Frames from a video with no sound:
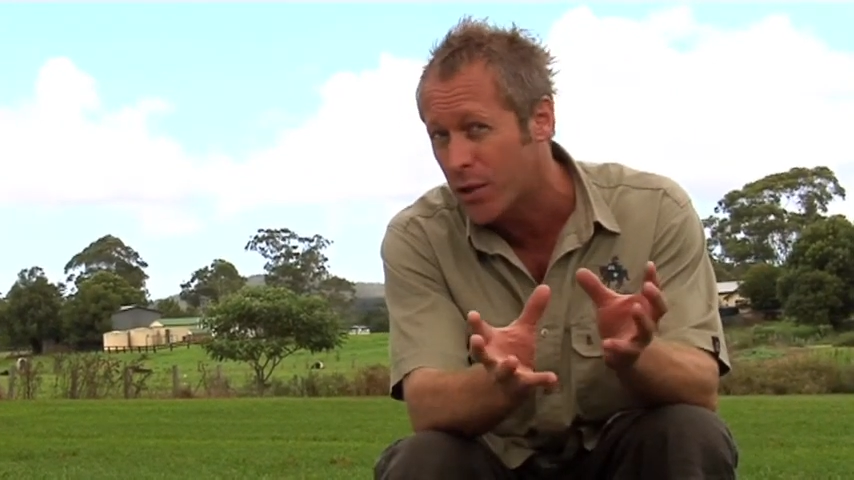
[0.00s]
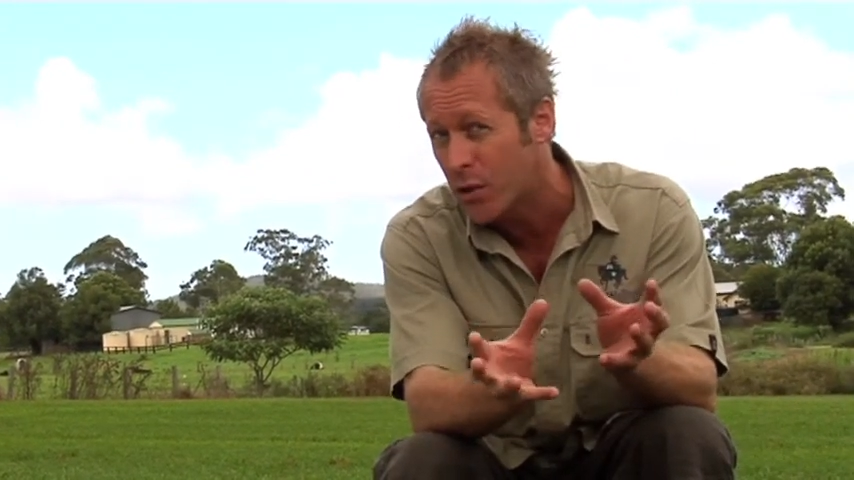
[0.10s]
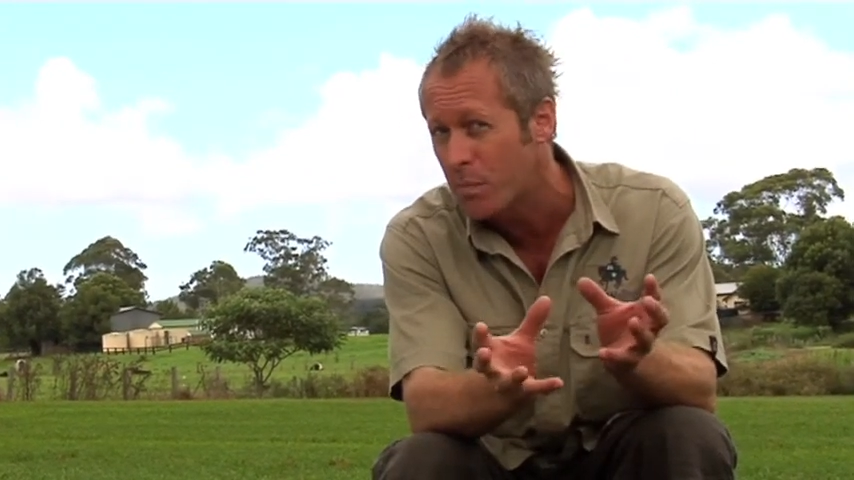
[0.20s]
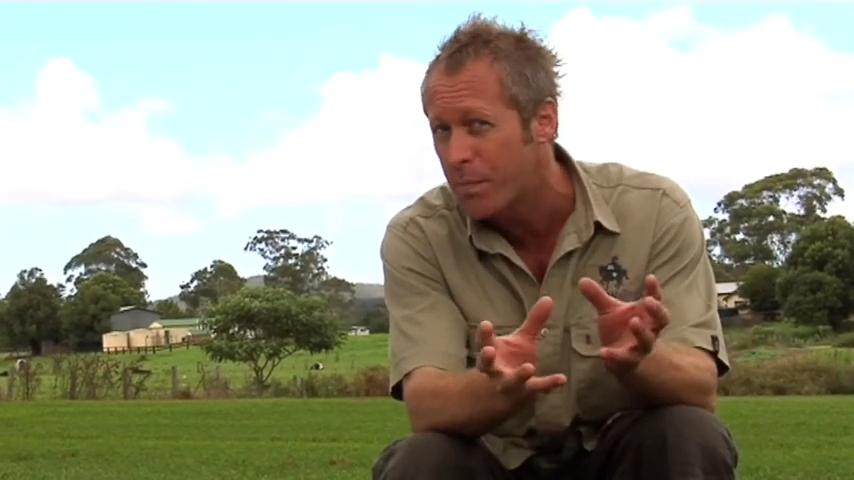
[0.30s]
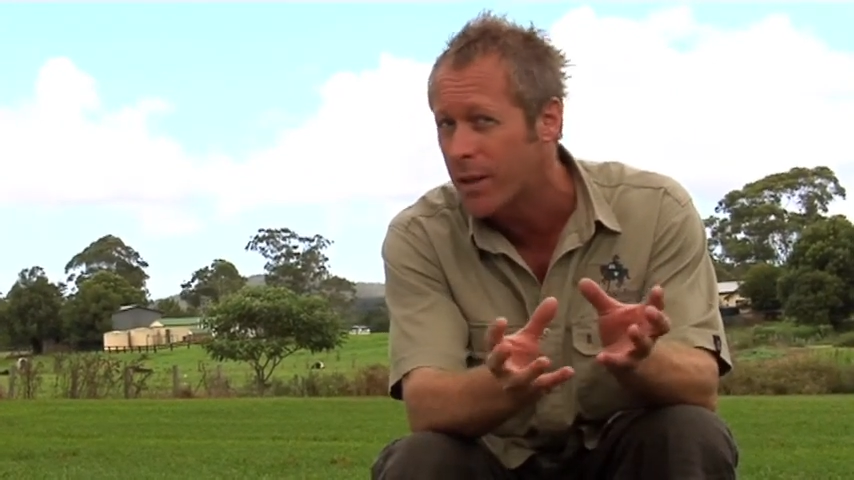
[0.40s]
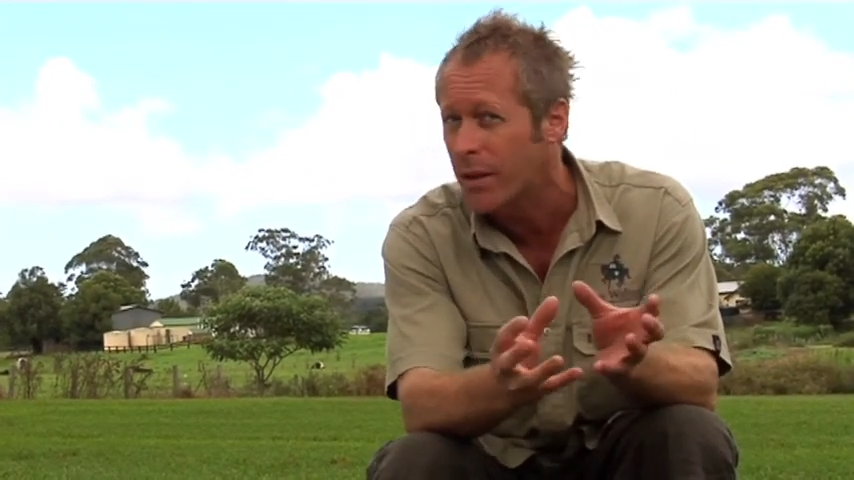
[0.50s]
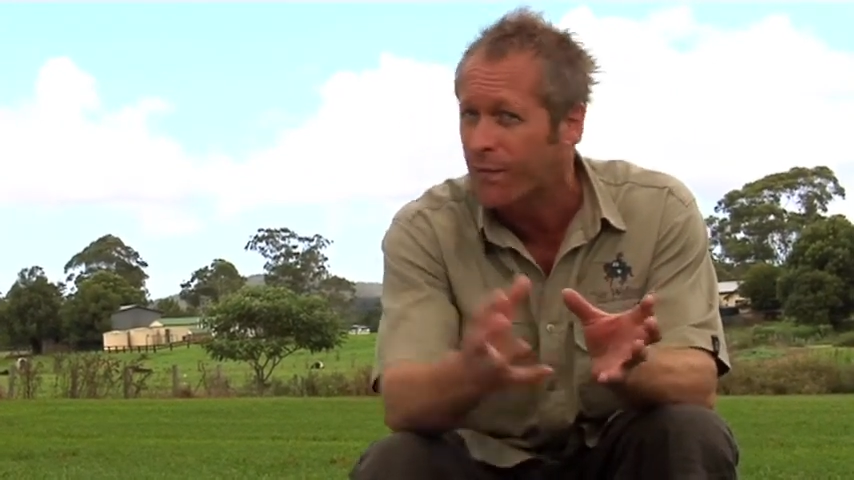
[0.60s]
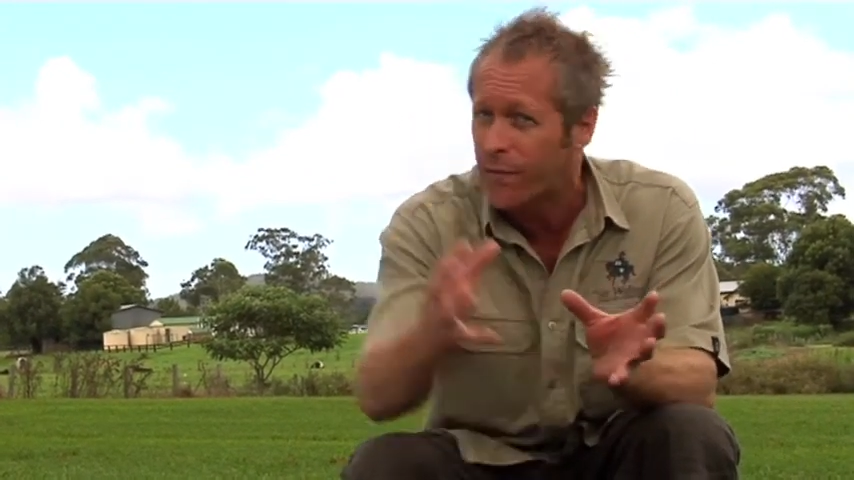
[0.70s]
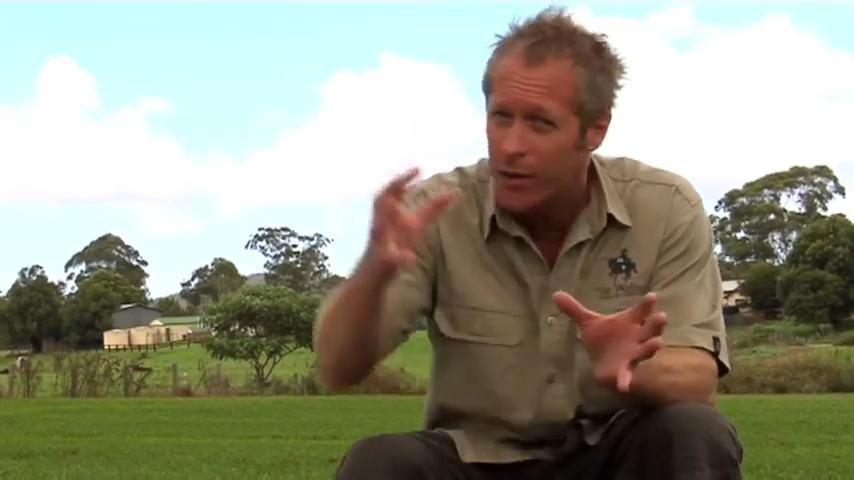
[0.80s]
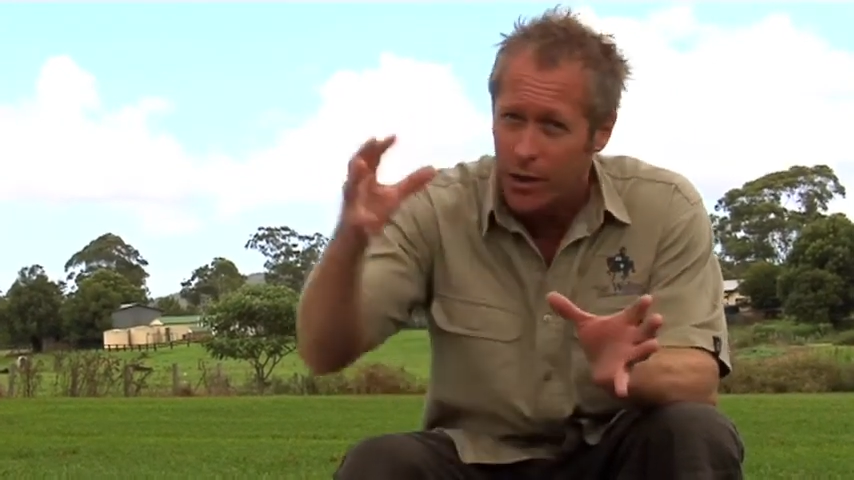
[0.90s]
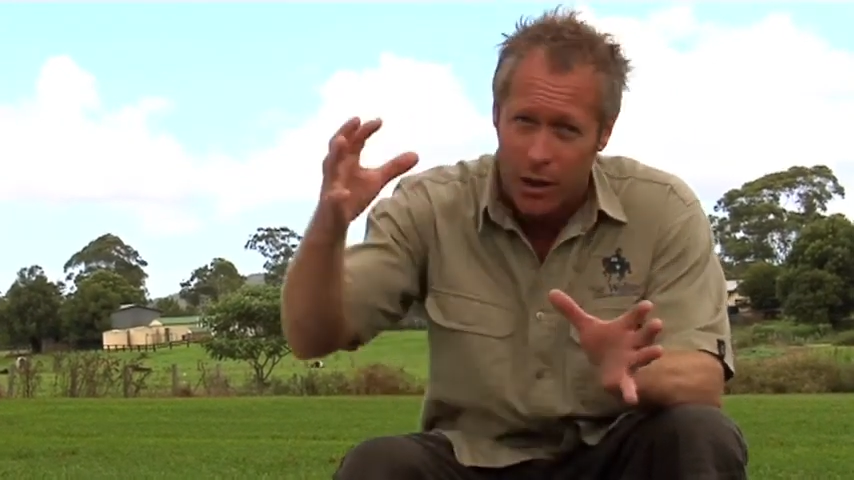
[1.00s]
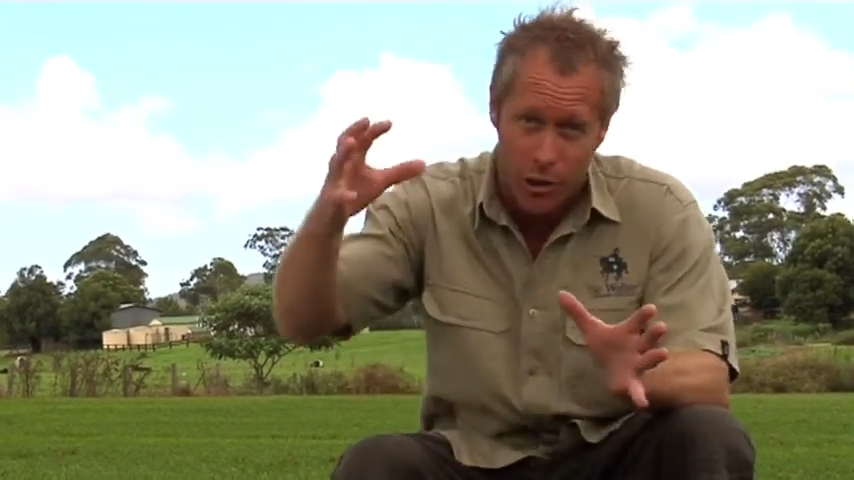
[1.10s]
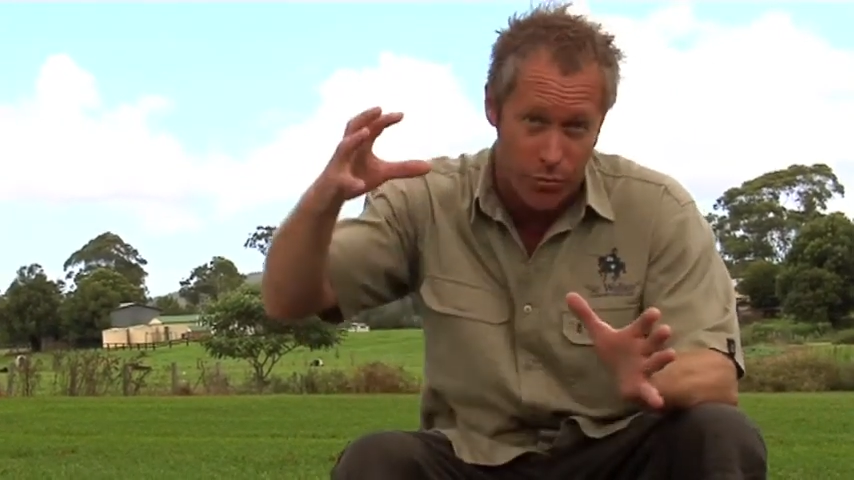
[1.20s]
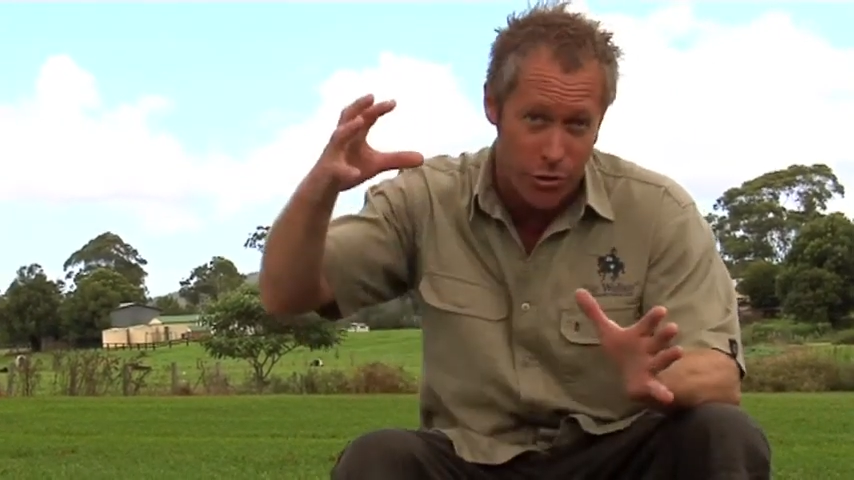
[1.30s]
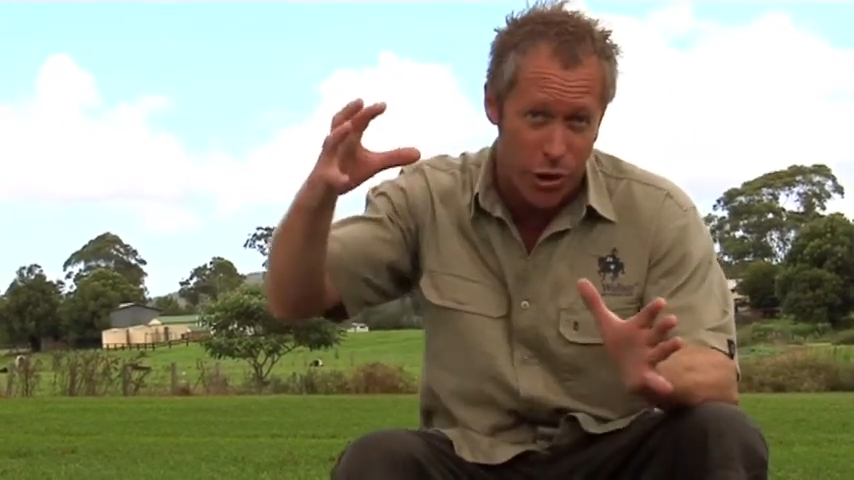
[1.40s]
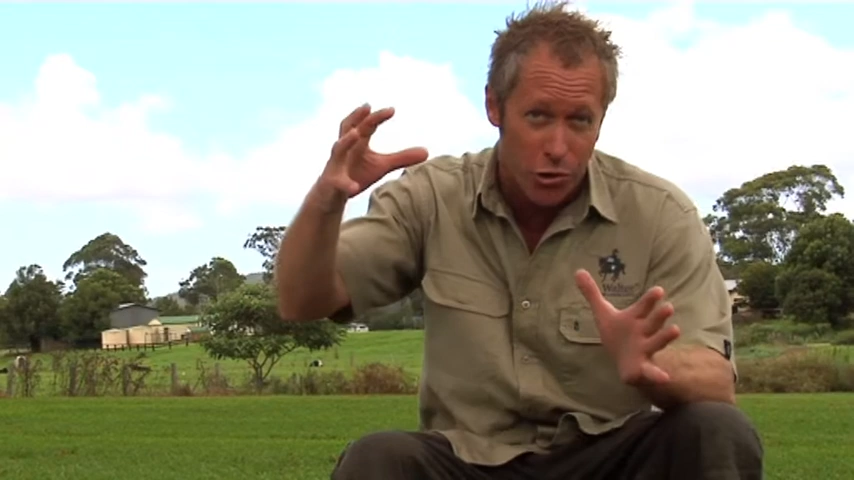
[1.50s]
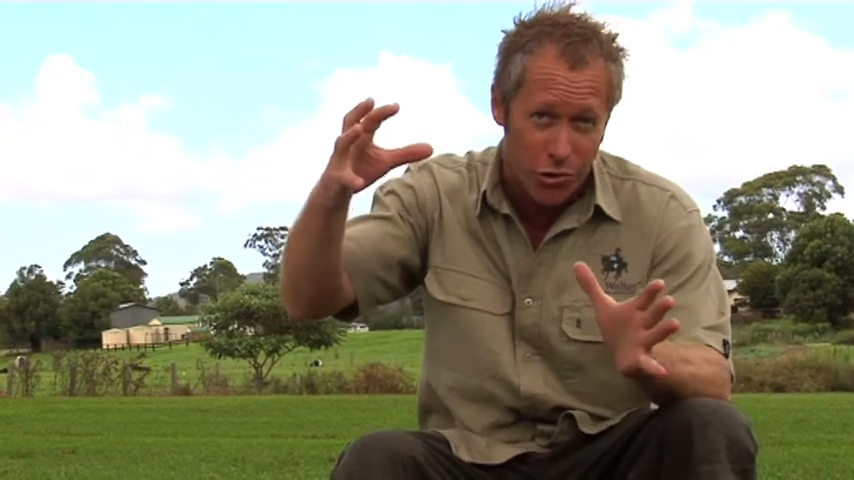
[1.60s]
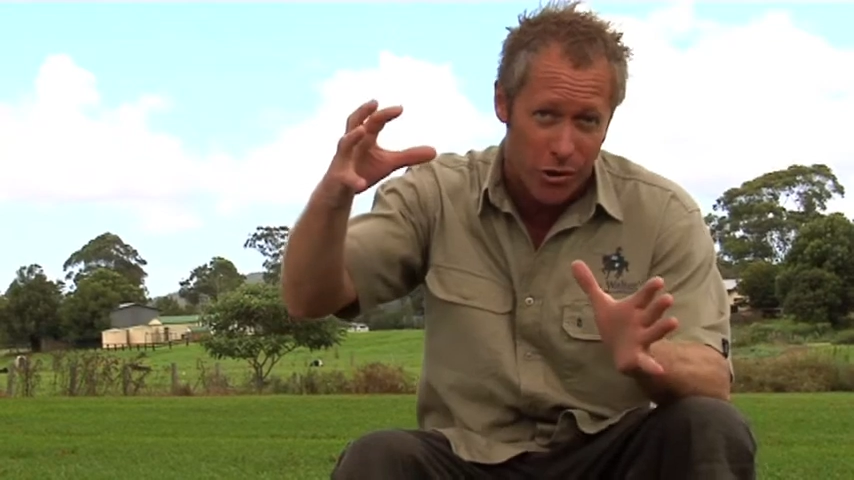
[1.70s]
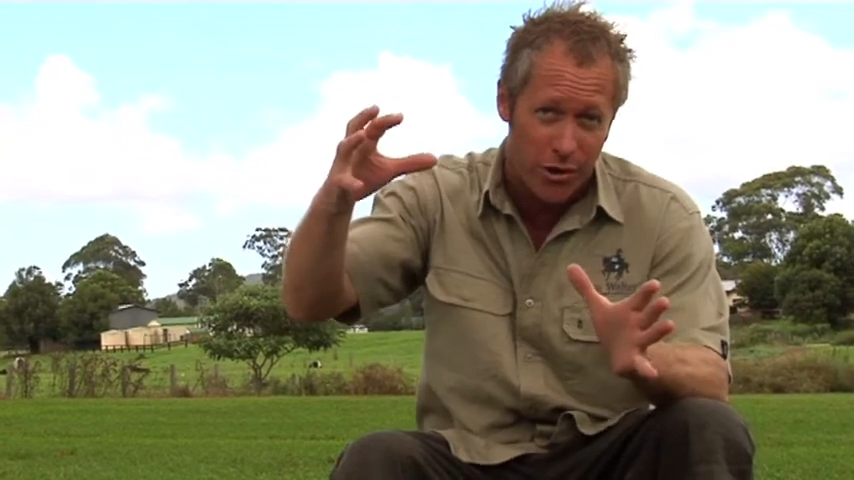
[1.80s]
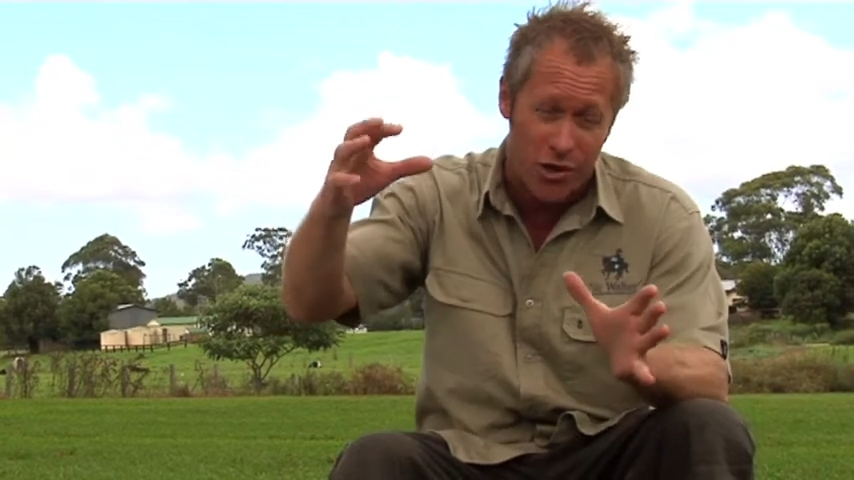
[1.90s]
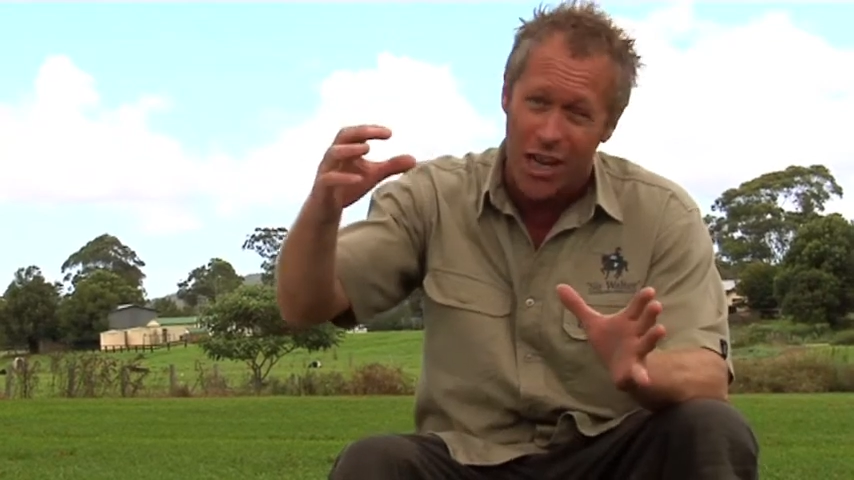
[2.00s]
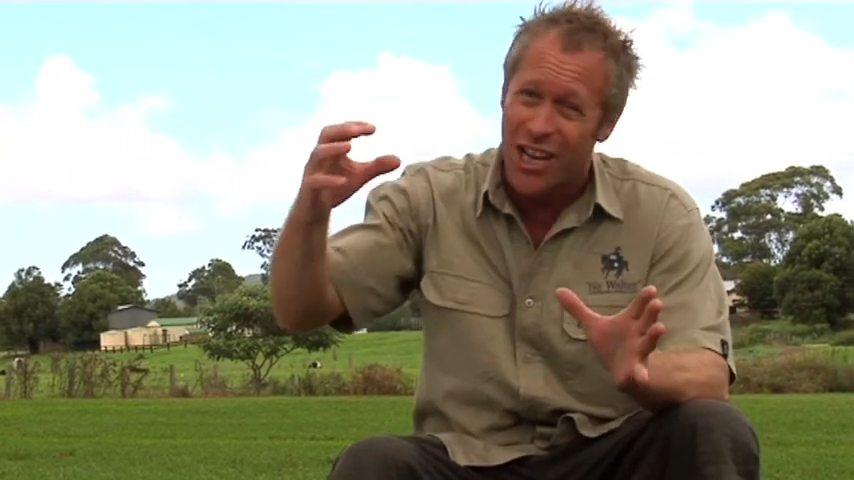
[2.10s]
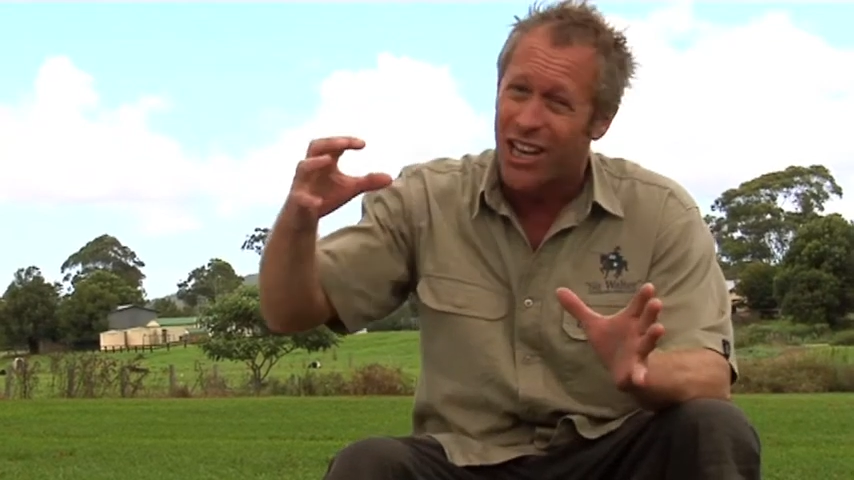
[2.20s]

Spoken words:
it could be that fertiliser and nutrients